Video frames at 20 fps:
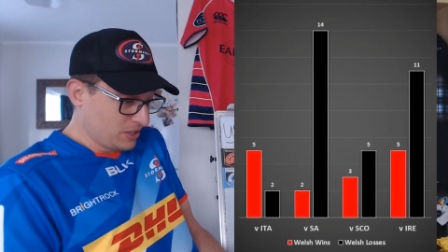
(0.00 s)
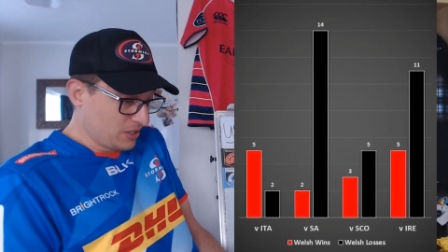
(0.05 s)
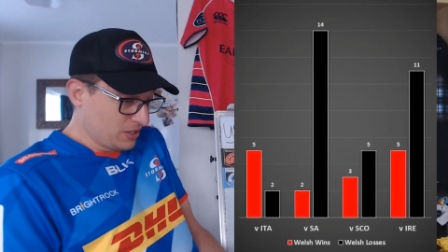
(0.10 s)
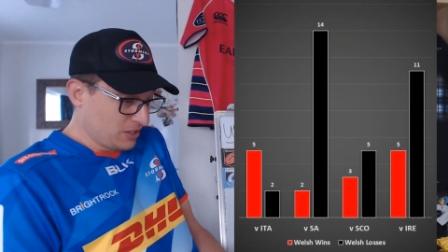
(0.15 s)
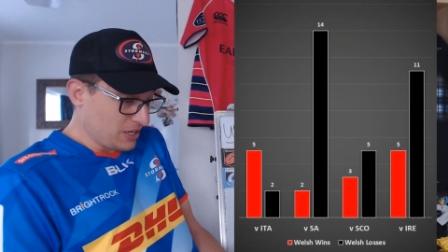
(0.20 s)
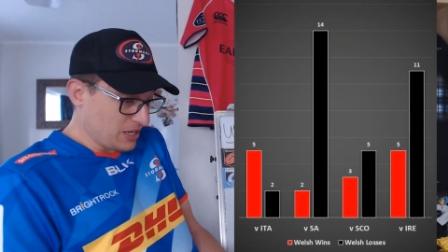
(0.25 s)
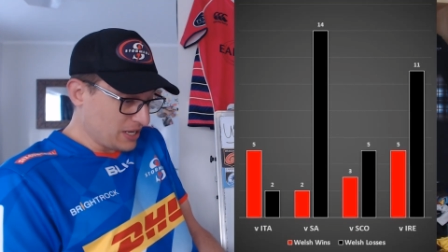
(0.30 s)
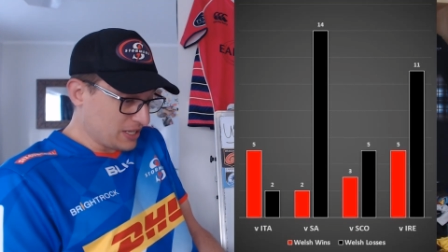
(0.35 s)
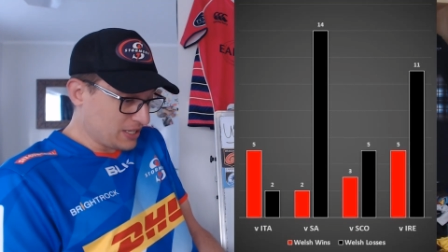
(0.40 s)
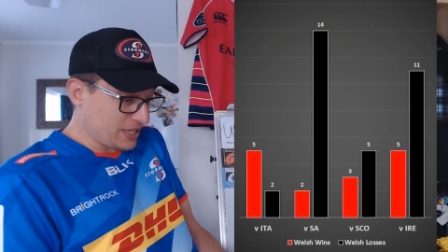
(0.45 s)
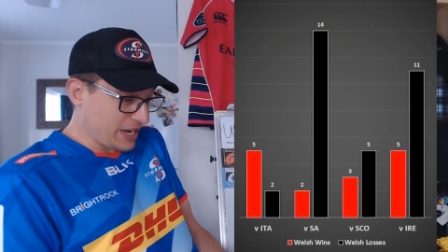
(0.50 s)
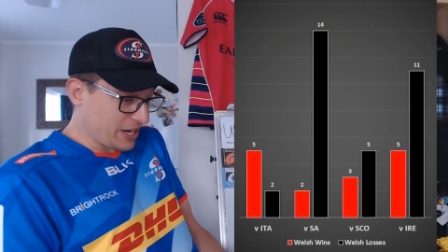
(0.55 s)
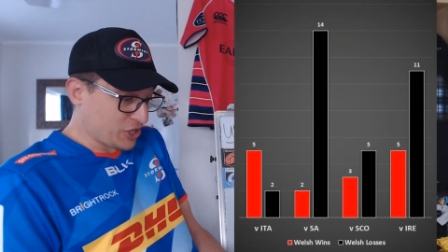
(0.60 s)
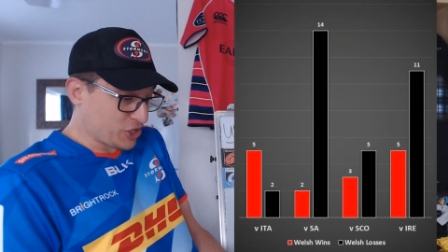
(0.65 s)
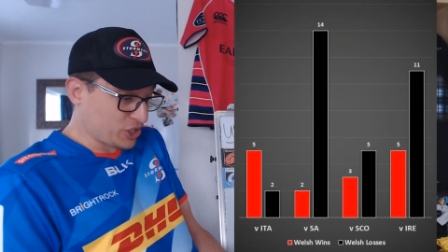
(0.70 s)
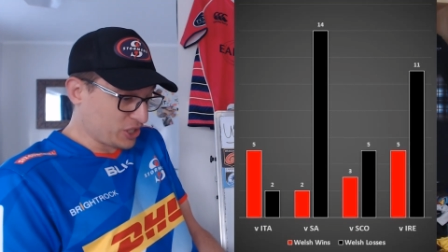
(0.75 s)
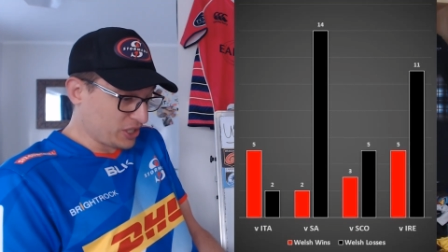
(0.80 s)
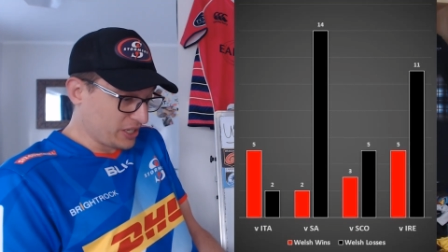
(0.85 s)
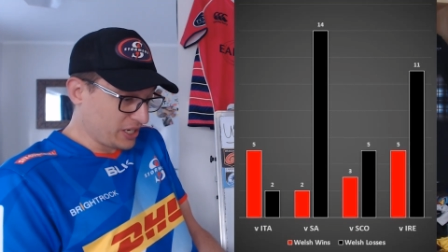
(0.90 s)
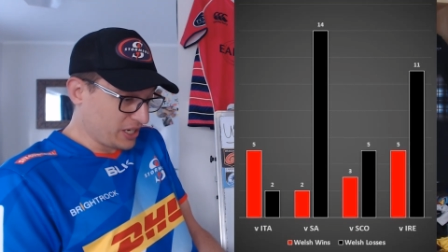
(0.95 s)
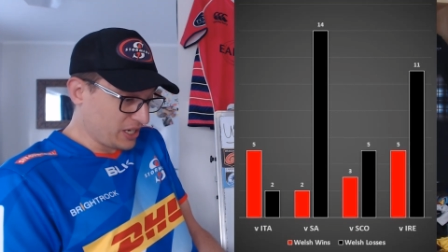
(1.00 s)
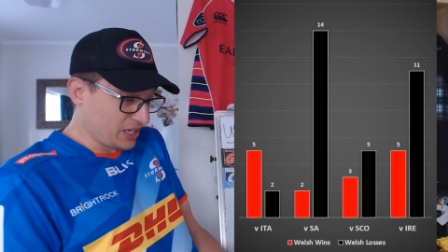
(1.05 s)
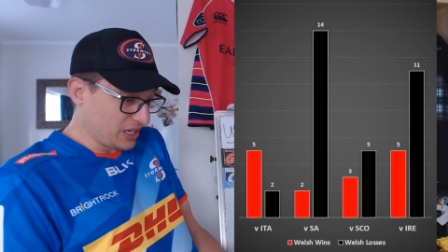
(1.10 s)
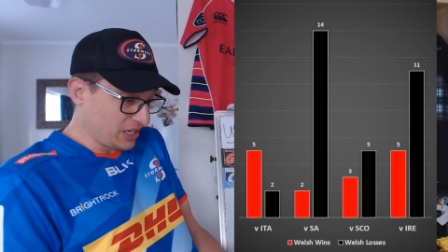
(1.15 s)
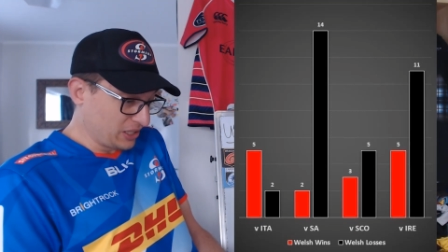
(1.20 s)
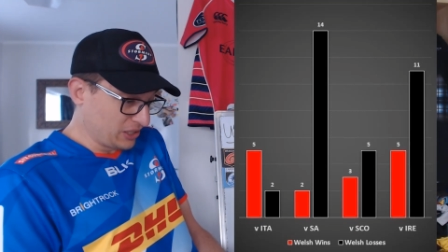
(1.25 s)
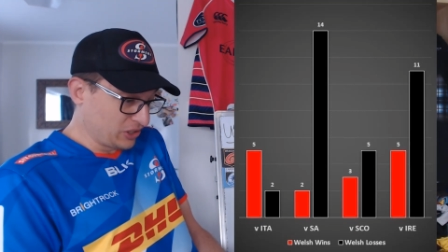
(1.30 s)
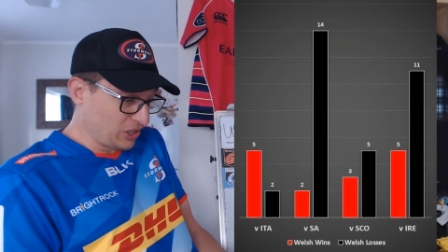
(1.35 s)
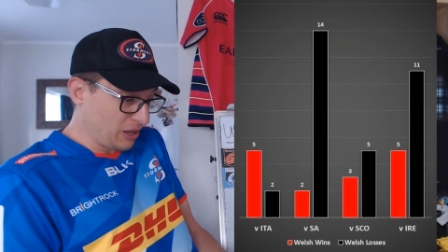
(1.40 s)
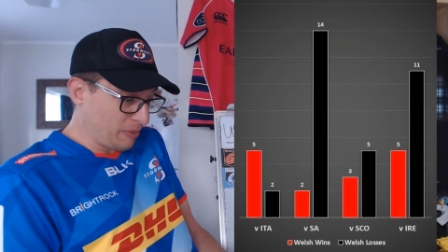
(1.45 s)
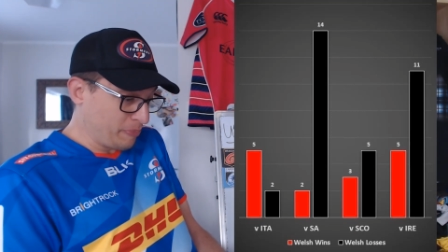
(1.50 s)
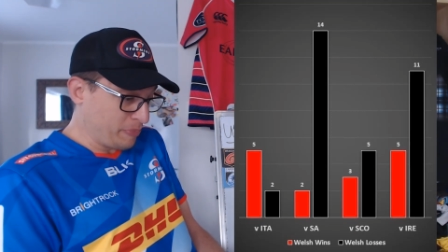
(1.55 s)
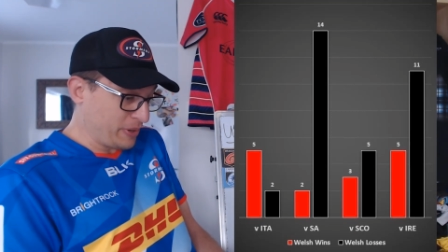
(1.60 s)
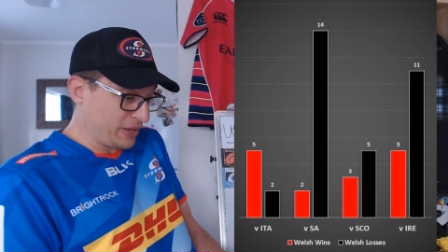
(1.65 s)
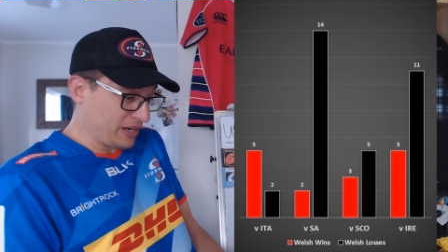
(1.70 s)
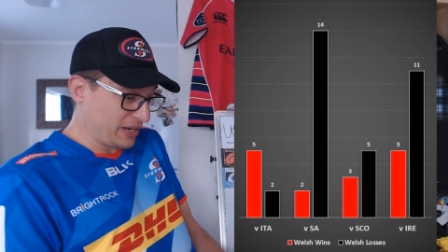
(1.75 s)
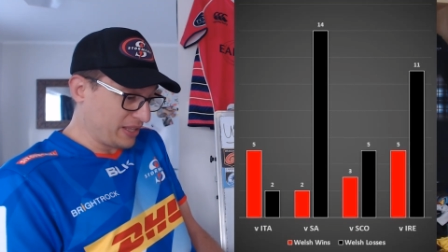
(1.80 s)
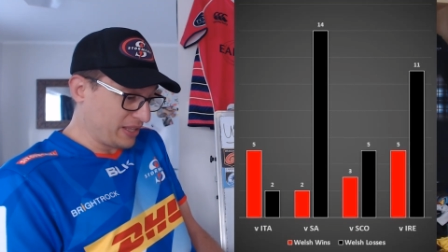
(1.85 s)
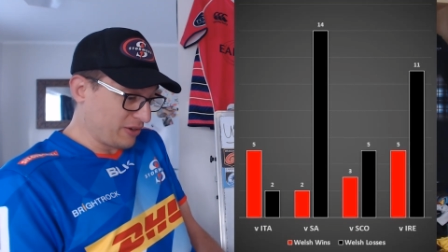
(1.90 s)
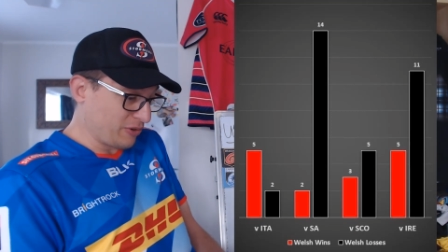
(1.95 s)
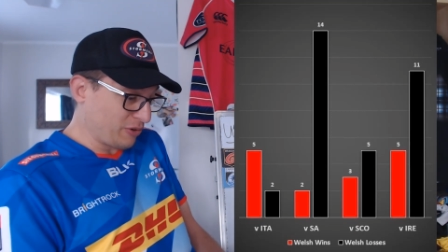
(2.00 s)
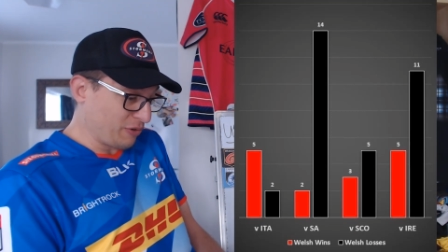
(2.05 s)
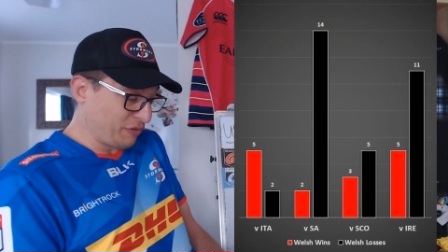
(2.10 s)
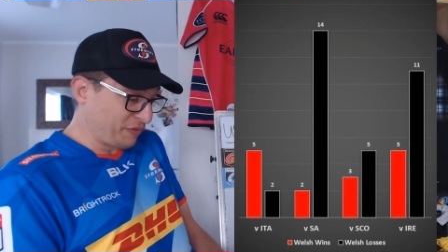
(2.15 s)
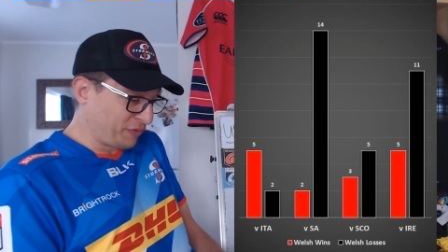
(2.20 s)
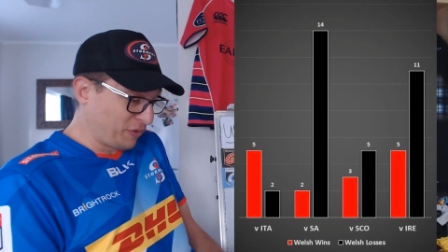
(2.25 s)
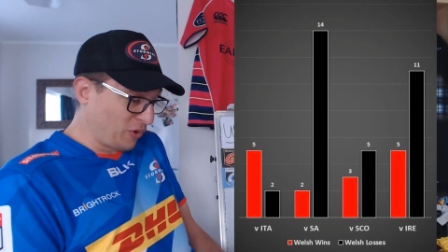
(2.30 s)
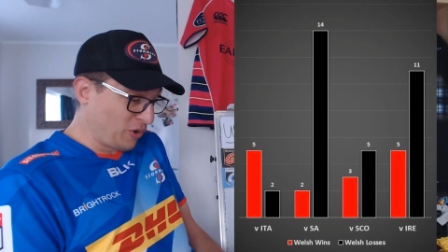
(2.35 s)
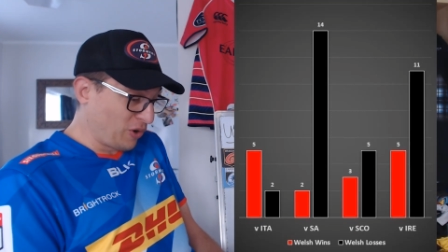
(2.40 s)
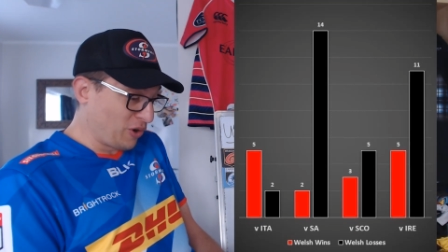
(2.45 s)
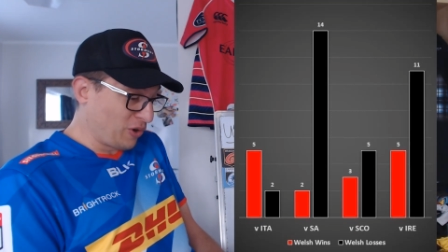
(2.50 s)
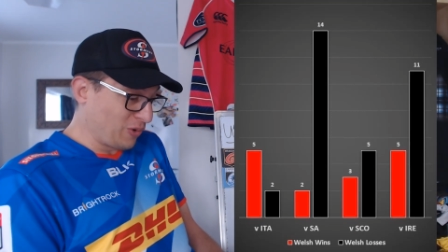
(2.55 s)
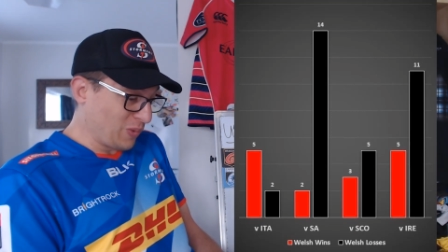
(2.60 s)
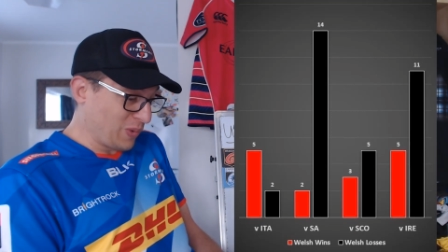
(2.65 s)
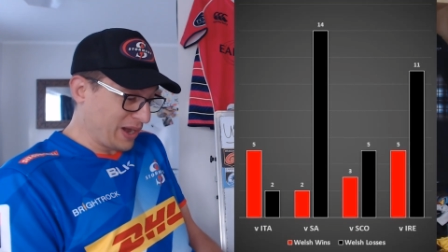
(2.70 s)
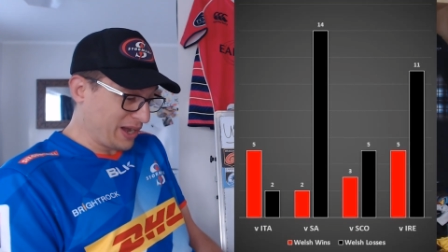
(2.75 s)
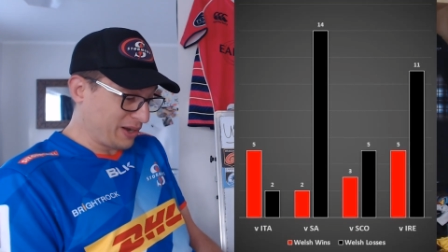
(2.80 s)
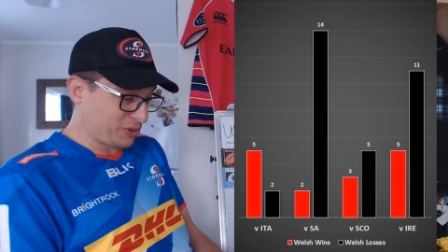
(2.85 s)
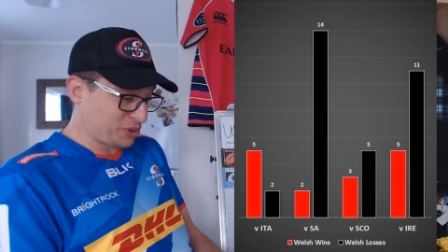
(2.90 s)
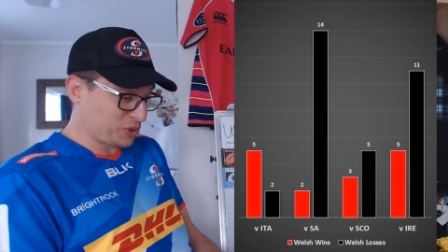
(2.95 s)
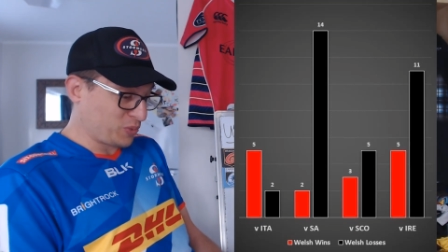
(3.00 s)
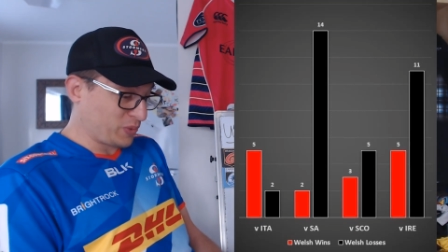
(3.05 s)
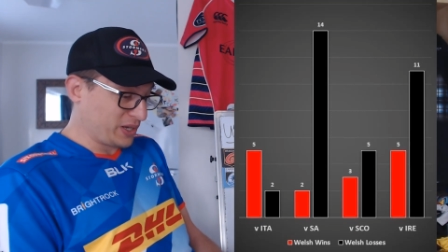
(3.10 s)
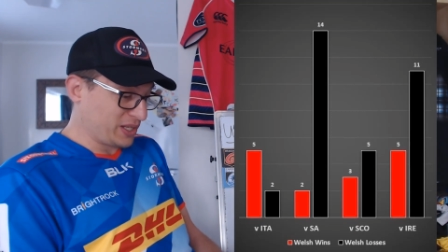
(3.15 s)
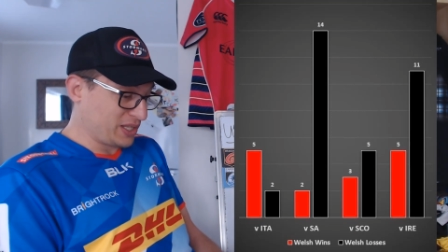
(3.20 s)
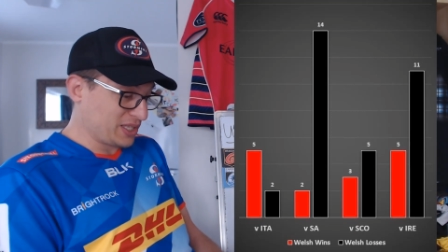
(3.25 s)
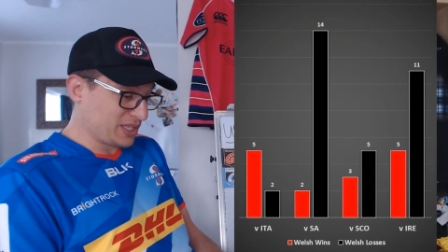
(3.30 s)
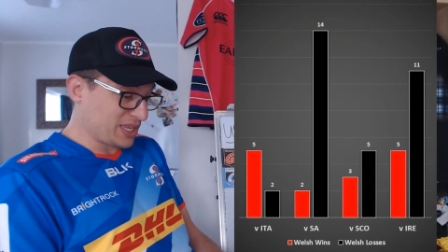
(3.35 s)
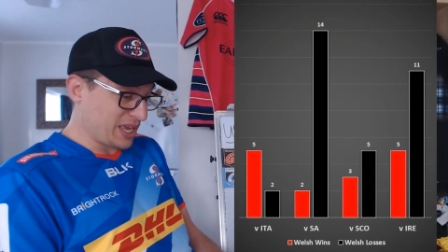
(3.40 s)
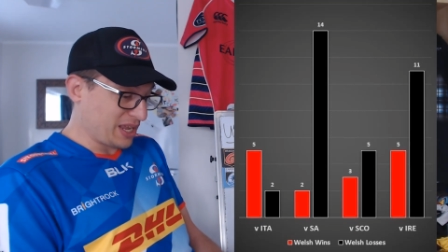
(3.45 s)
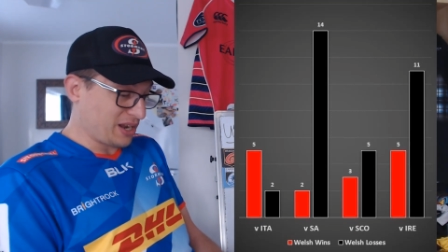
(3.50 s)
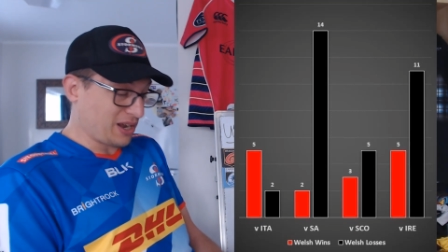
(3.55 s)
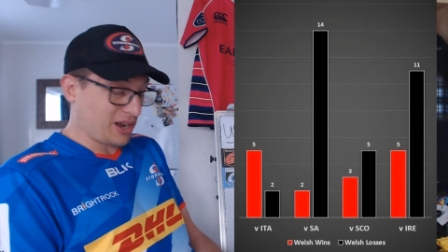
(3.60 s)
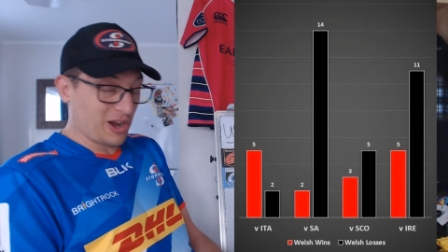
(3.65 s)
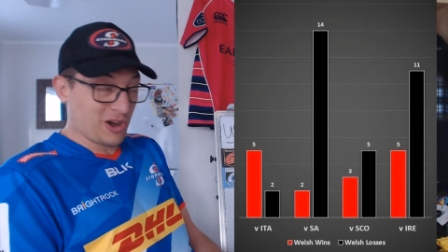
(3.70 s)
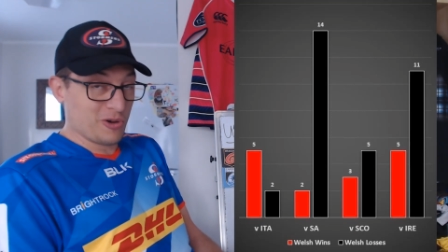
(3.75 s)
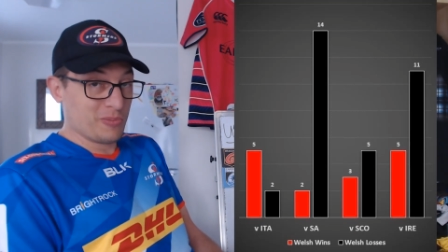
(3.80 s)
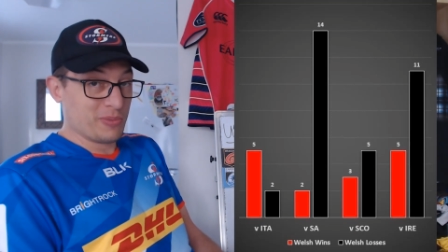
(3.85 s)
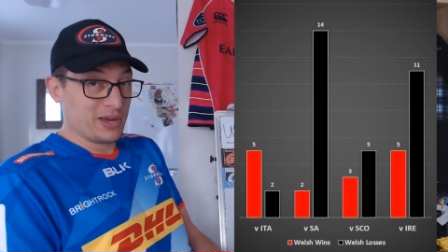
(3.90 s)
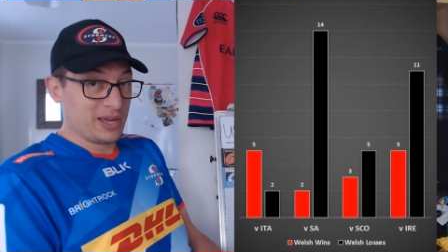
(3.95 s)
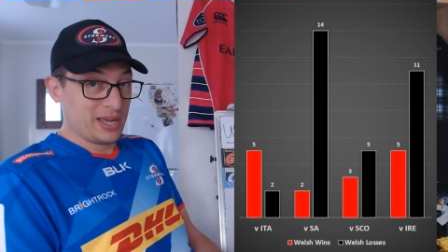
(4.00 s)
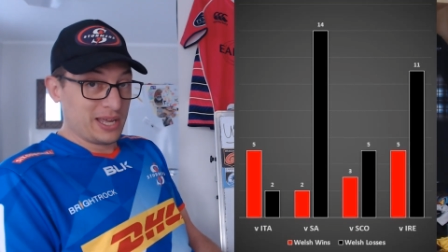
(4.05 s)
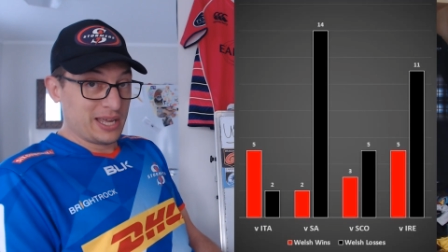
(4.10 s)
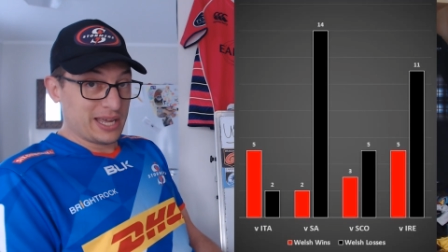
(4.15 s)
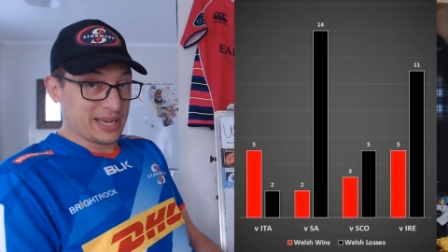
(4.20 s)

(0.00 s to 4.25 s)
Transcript: is actually a lot better. There are four Welsh wins at home